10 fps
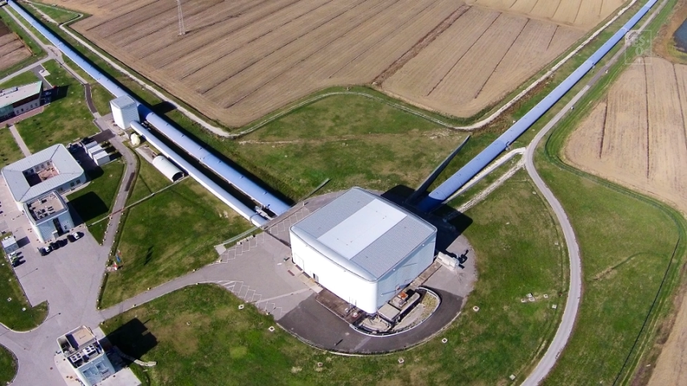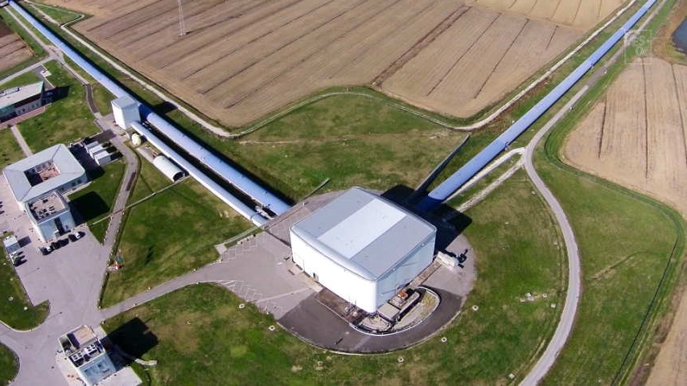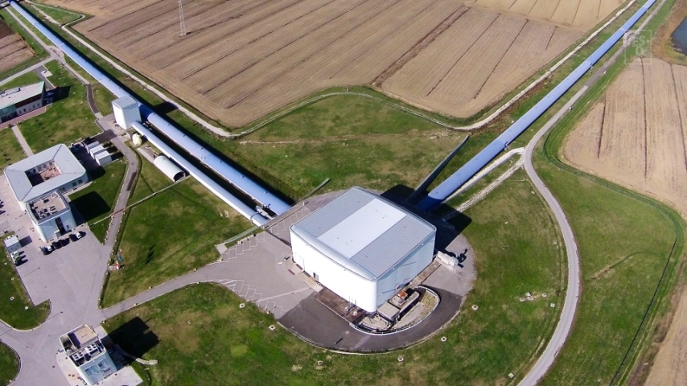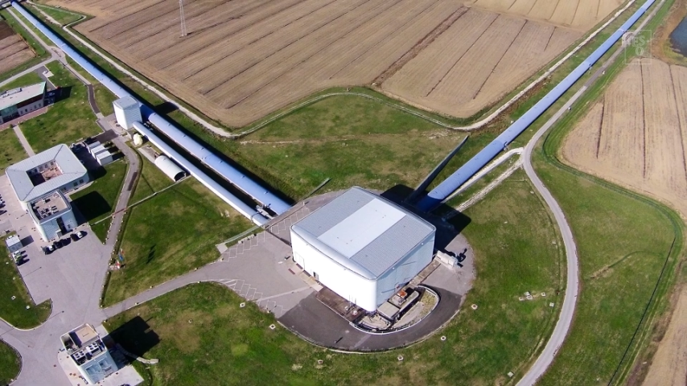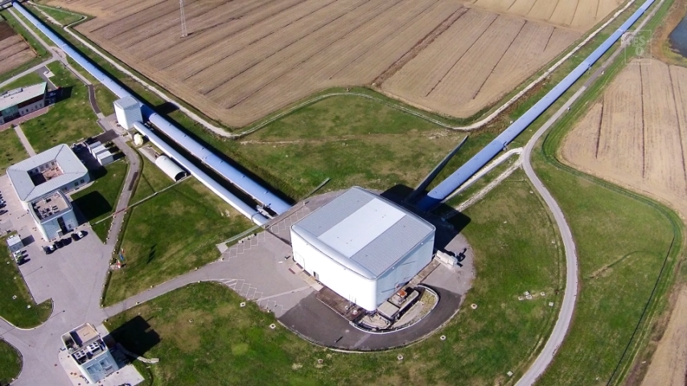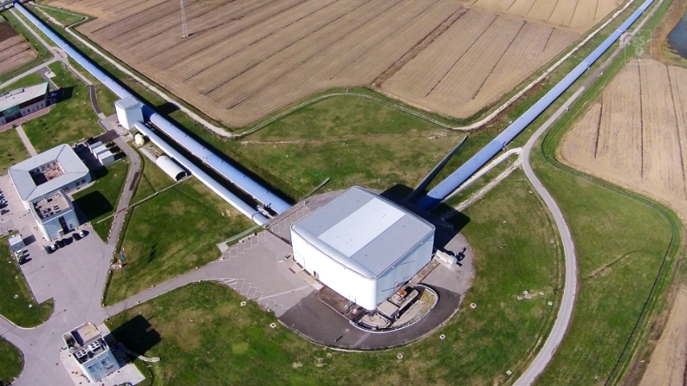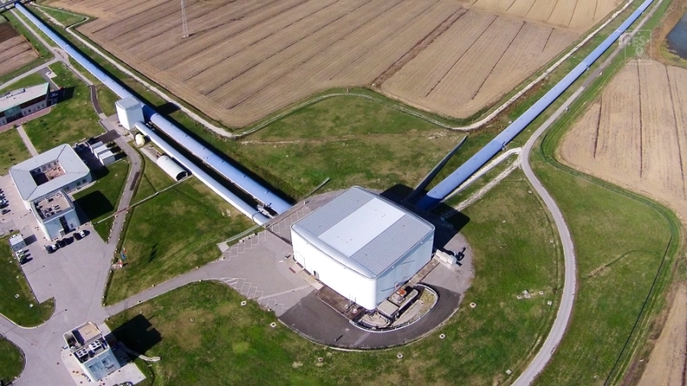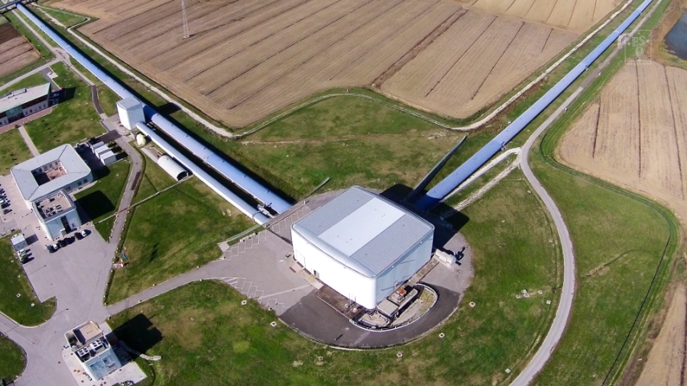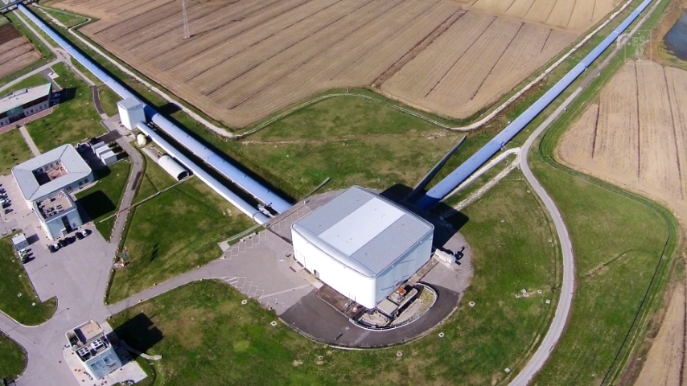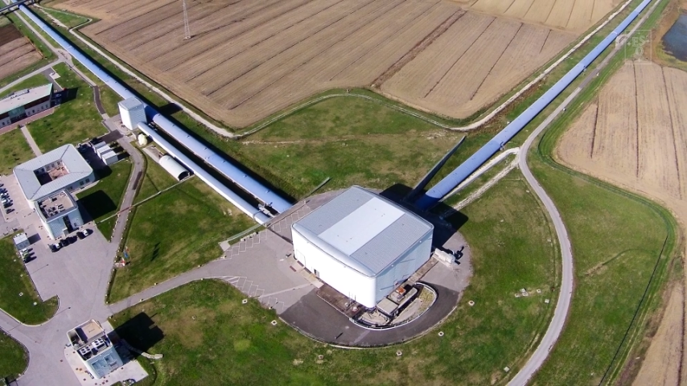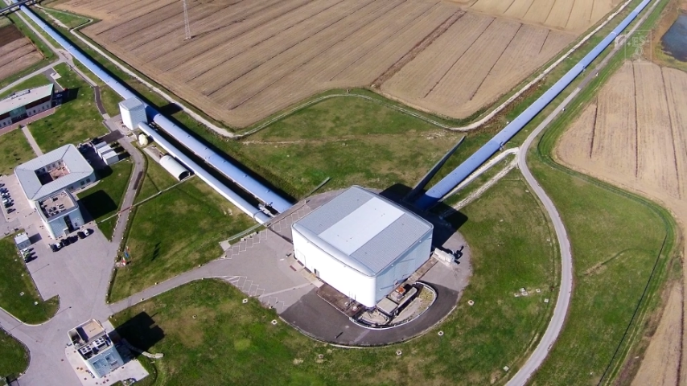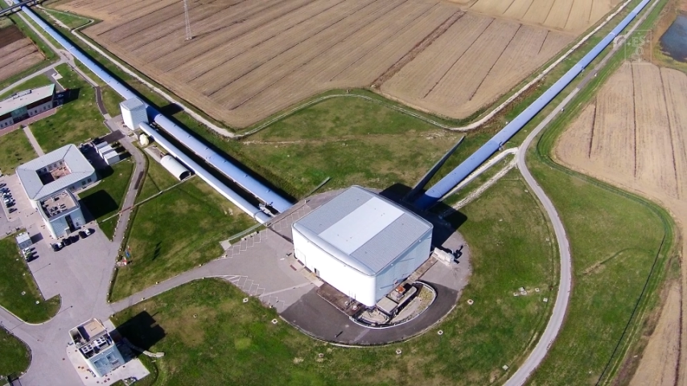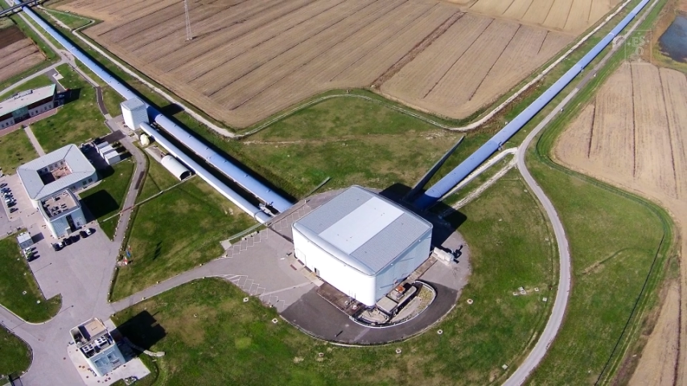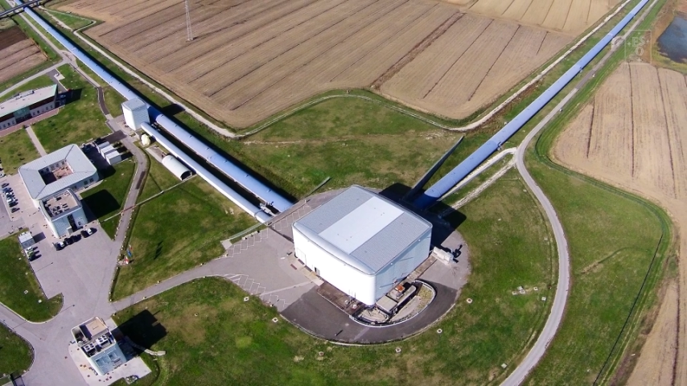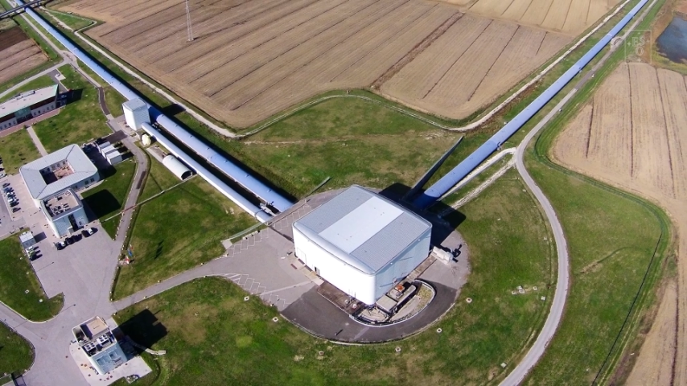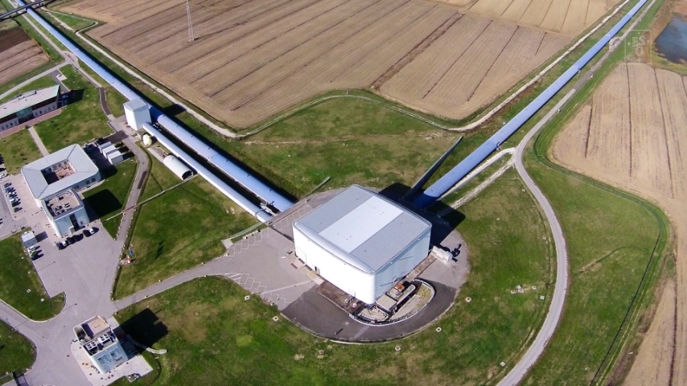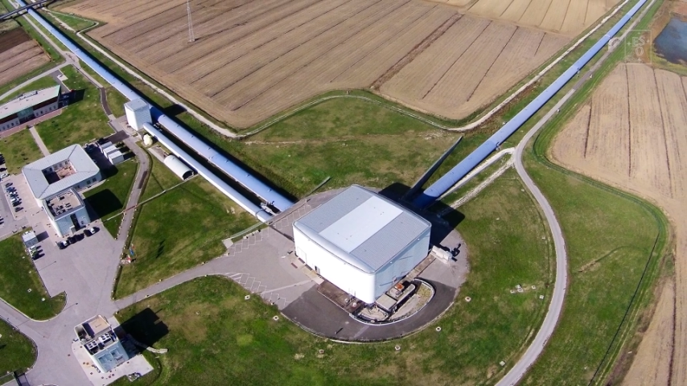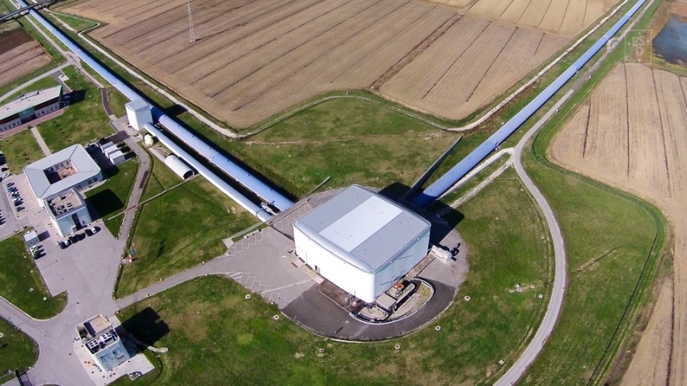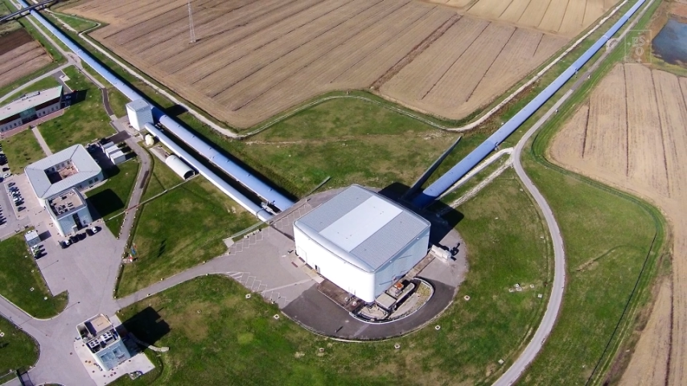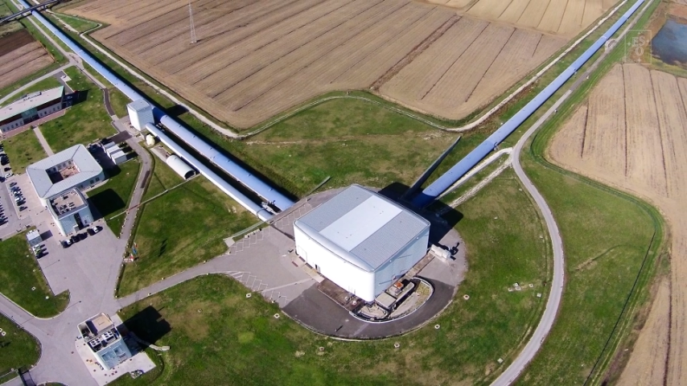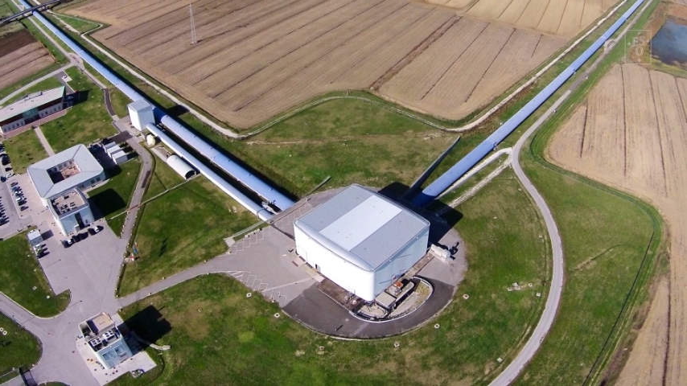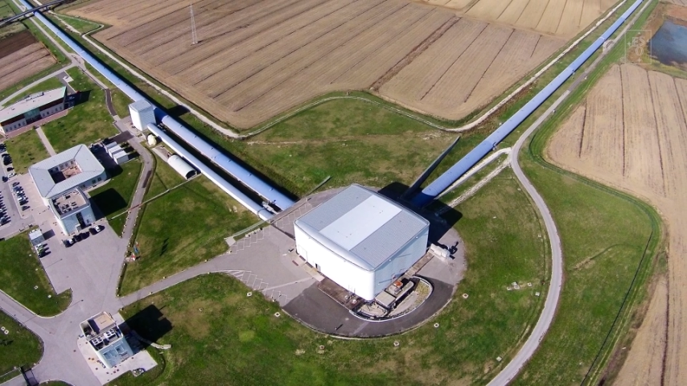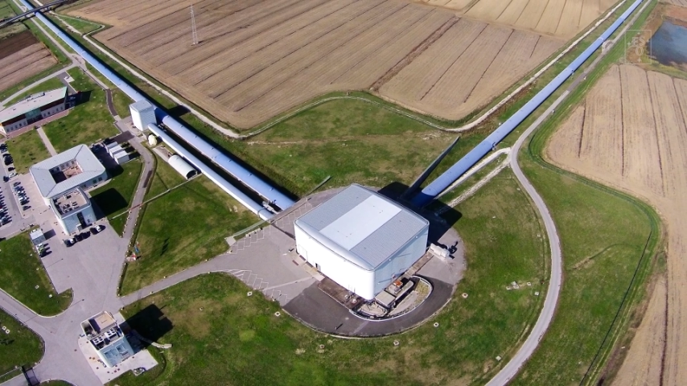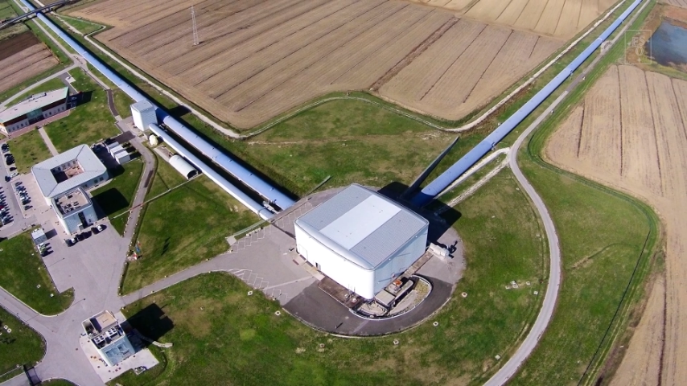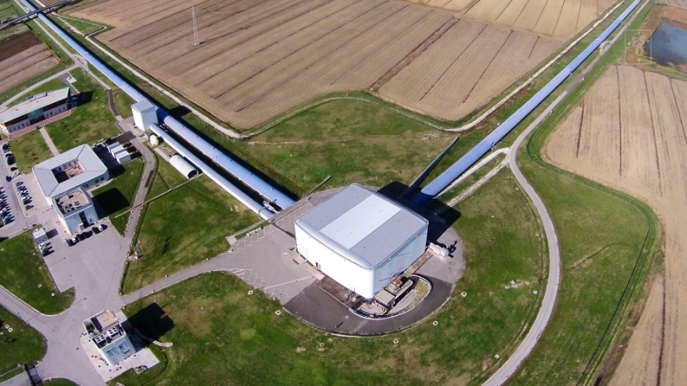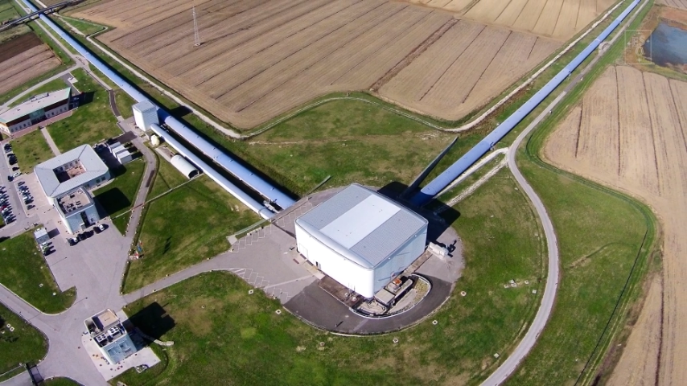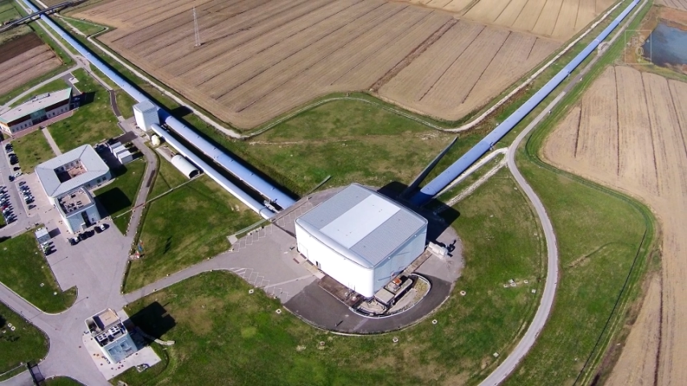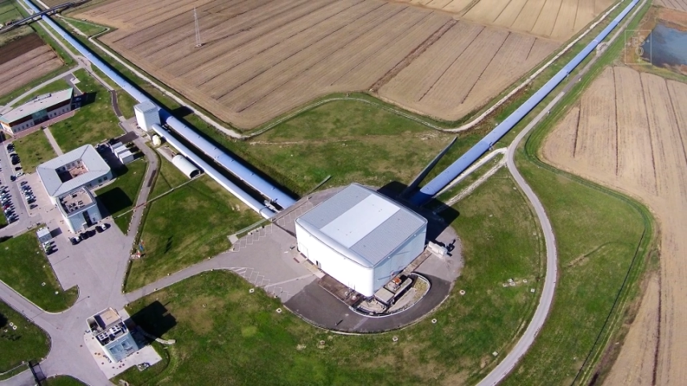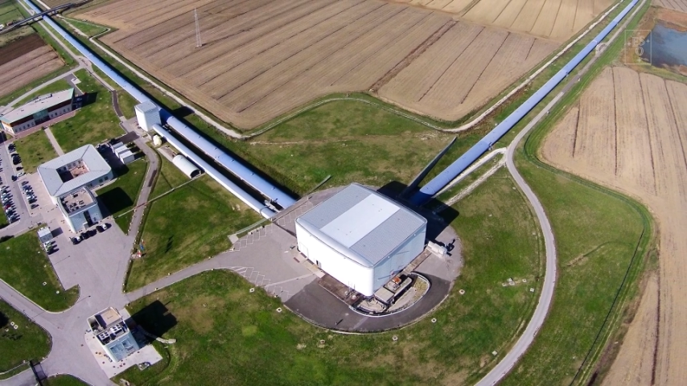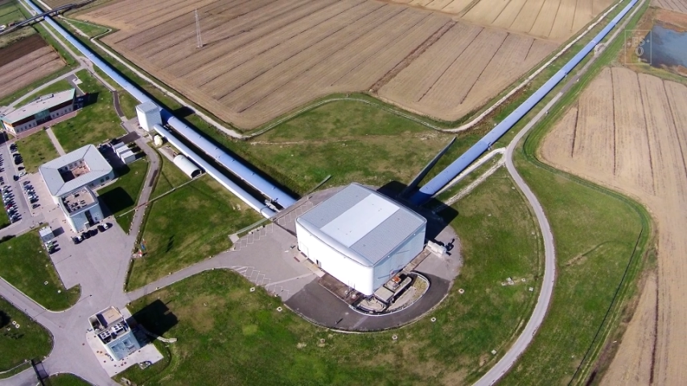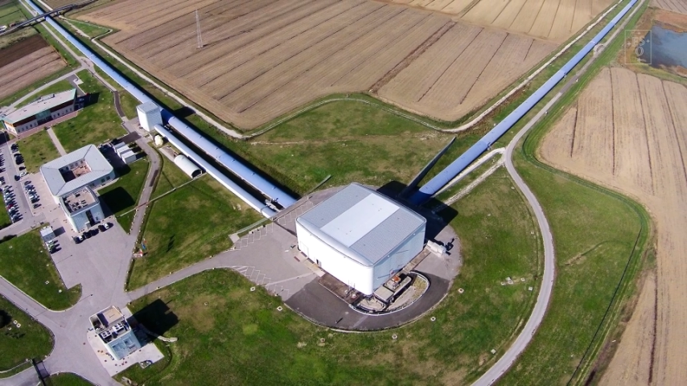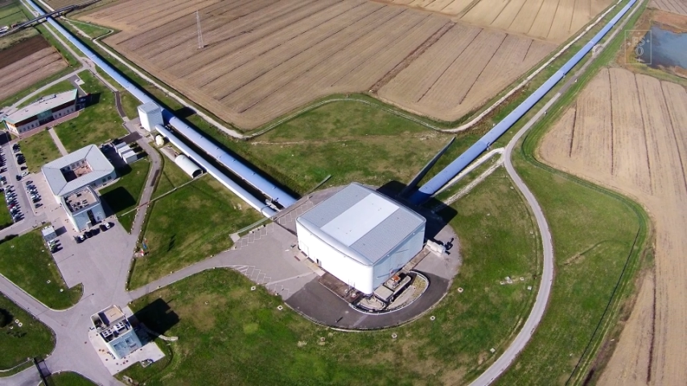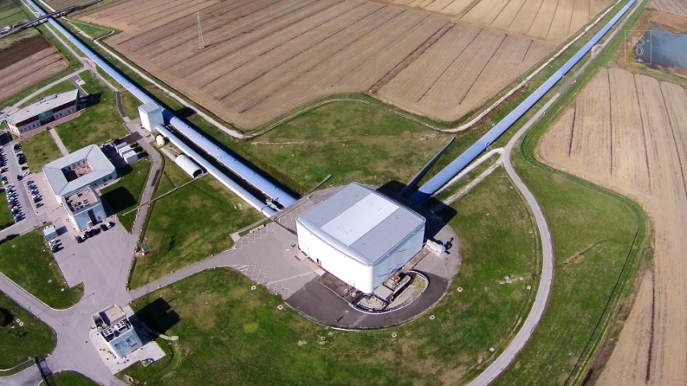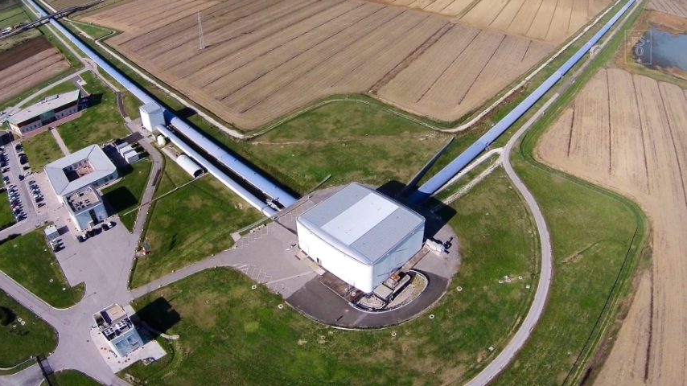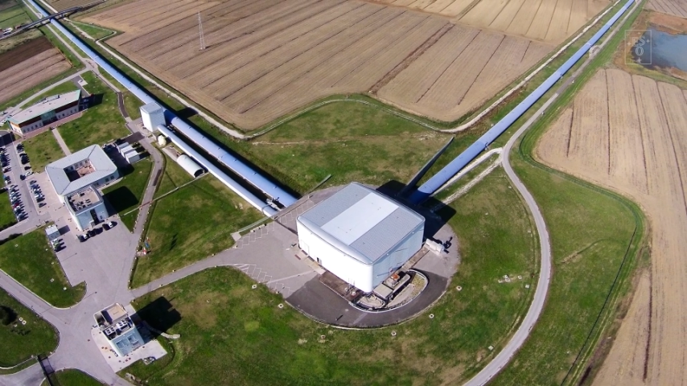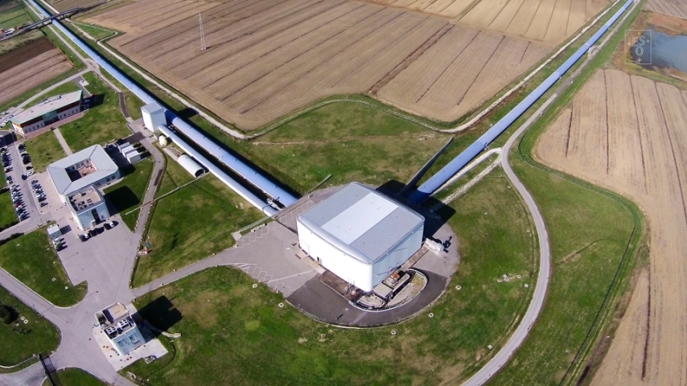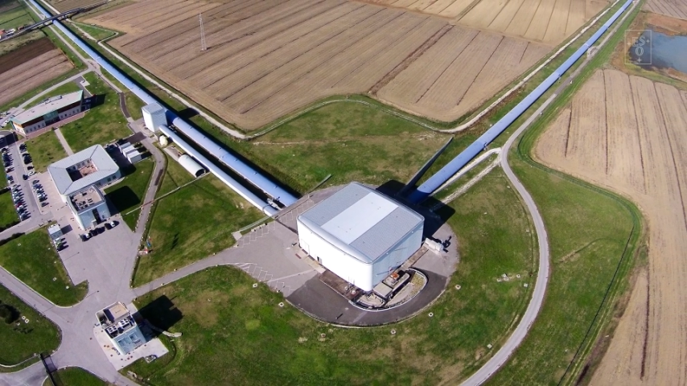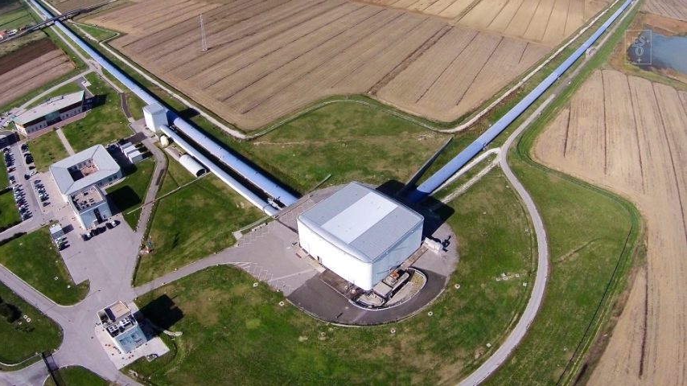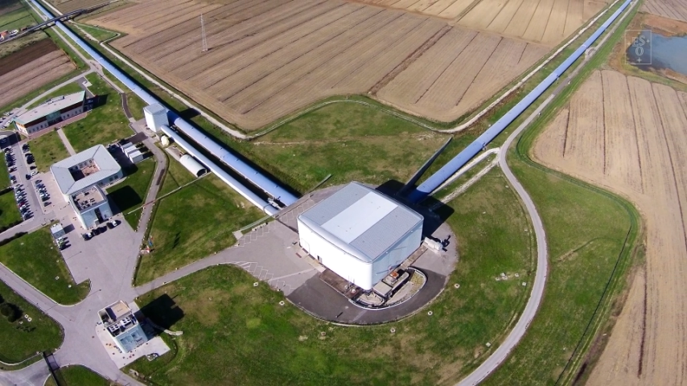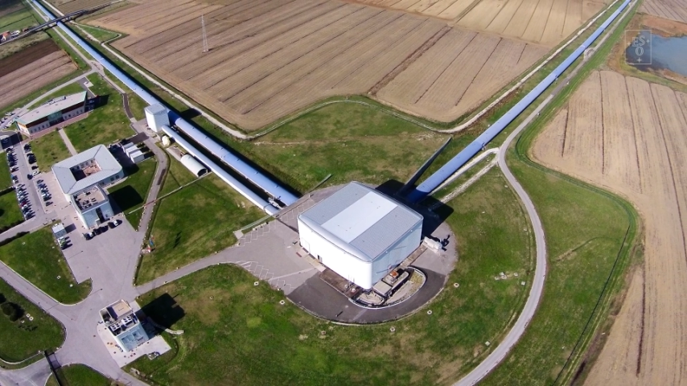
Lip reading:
Nobody's mouth can be seen.